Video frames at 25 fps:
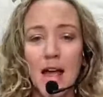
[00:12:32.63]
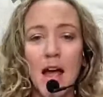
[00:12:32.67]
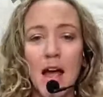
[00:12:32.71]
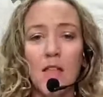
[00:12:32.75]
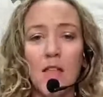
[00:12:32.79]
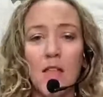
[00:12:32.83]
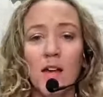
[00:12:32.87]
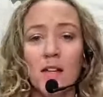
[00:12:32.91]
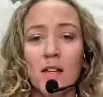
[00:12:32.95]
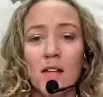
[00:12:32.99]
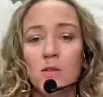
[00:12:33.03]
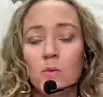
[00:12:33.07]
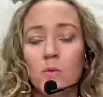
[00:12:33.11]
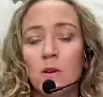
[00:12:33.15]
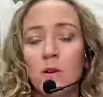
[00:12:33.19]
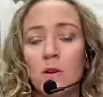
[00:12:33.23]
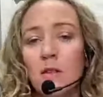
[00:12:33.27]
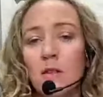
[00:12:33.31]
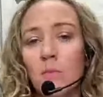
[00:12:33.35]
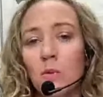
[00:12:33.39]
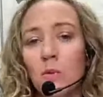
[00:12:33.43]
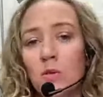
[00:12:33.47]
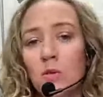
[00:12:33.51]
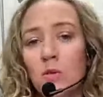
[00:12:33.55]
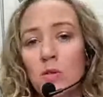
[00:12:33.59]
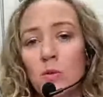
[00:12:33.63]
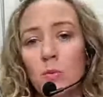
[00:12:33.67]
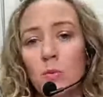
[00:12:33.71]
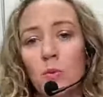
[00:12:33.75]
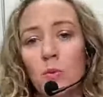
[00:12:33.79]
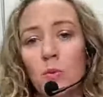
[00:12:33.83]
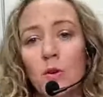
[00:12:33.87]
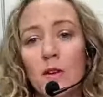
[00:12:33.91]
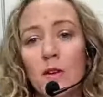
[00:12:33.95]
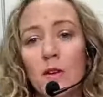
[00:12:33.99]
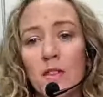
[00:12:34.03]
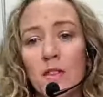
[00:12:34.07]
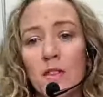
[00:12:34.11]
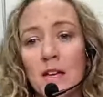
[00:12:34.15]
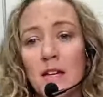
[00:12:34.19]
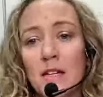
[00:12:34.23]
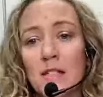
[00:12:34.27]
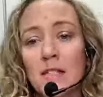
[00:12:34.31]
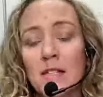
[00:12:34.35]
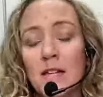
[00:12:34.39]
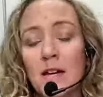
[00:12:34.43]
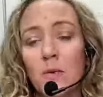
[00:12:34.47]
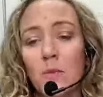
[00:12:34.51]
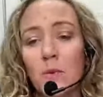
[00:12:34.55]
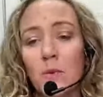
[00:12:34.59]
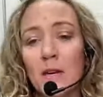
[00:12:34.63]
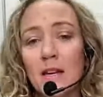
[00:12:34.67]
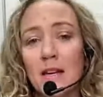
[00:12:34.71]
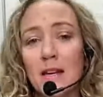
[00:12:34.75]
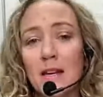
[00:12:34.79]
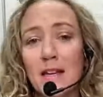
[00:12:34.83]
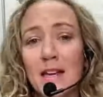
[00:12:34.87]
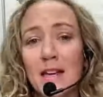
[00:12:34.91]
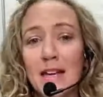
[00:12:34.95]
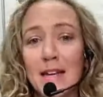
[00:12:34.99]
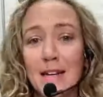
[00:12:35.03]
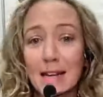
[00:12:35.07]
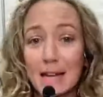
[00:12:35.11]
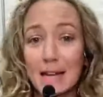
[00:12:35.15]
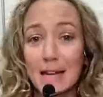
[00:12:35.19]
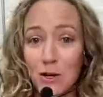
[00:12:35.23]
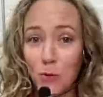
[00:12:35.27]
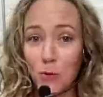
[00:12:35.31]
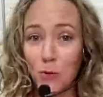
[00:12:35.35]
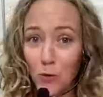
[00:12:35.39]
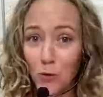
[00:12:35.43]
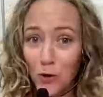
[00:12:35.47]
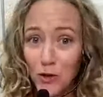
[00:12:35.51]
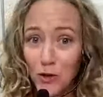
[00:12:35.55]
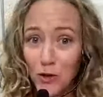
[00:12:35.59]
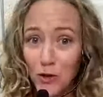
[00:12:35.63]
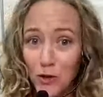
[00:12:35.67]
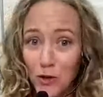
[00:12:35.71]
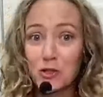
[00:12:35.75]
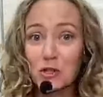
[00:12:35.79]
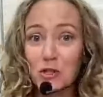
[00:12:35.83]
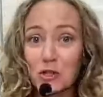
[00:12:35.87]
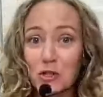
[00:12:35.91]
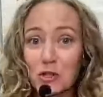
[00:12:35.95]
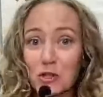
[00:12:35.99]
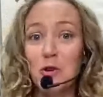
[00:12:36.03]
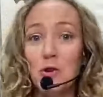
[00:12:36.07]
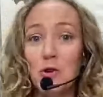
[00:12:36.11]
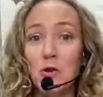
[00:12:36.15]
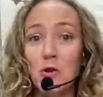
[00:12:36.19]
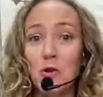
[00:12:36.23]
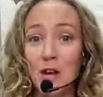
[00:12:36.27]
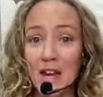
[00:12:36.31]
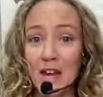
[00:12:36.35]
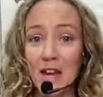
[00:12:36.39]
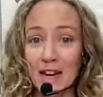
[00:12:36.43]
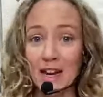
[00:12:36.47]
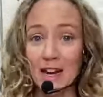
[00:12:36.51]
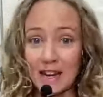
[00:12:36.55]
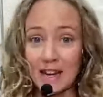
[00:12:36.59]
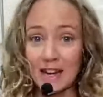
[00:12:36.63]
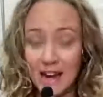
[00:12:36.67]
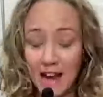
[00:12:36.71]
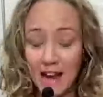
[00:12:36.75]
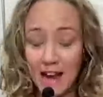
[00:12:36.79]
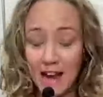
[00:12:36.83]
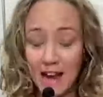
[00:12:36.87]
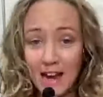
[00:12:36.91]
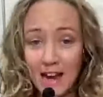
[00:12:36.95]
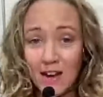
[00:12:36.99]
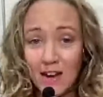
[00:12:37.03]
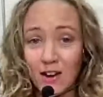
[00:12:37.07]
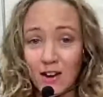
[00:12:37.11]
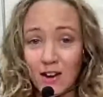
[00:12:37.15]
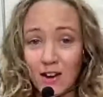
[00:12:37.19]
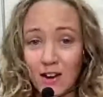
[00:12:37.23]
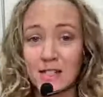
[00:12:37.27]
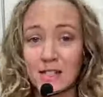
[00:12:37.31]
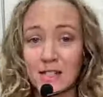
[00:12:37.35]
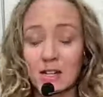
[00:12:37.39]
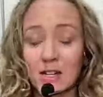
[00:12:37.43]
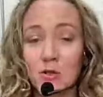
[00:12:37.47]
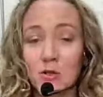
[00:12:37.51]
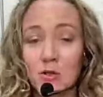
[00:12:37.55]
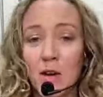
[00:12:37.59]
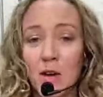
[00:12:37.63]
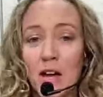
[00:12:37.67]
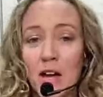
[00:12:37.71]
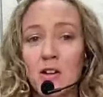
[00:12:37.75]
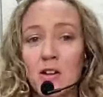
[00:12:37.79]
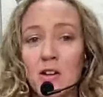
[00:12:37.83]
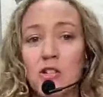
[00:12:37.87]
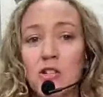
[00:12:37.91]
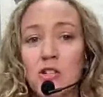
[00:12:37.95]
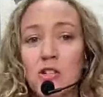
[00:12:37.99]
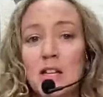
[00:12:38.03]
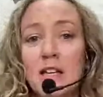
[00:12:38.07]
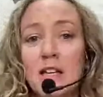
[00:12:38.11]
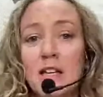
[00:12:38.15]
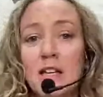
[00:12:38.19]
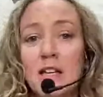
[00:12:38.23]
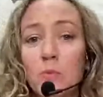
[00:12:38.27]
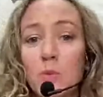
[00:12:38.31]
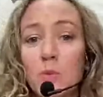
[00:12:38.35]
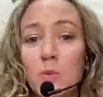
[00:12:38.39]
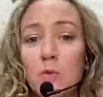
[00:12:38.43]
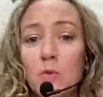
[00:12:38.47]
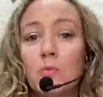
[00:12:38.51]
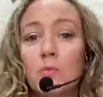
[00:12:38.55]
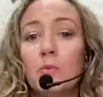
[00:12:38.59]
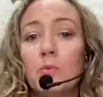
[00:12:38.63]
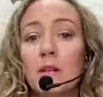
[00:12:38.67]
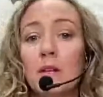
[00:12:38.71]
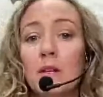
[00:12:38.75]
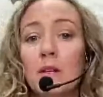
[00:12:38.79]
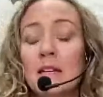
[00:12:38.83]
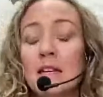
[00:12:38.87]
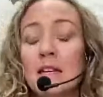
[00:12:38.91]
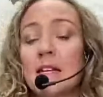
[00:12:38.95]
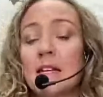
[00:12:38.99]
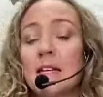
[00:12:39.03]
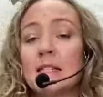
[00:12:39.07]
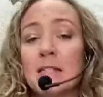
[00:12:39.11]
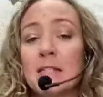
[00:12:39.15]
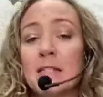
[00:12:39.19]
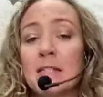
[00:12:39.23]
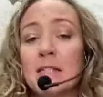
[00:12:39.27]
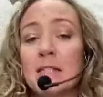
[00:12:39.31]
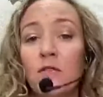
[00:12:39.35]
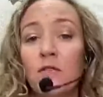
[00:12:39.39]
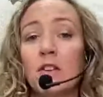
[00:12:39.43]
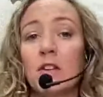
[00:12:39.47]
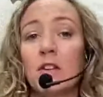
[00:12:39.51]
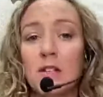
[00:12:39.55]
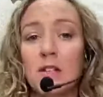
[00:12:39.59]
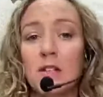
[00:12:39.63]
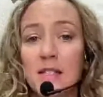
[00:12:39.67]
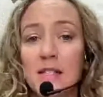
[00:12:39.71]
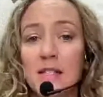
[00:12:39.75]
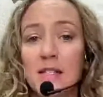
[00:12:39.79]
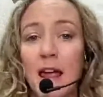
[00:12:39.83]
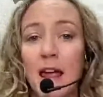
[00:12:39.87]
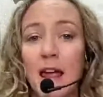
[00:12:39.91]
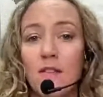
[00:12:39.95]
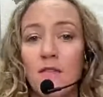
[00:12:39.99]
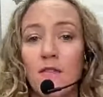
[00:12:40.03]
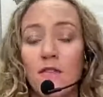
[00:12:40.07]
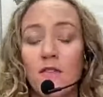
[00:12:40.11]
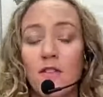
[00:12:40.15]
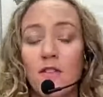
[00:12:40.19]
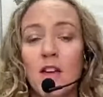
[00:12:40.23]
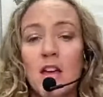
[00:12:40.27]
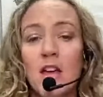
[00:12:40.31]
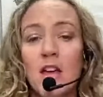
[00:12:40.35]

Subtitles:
And that's one of the most important things that we need in order to ignite our sexual energy is we really need to feel safe.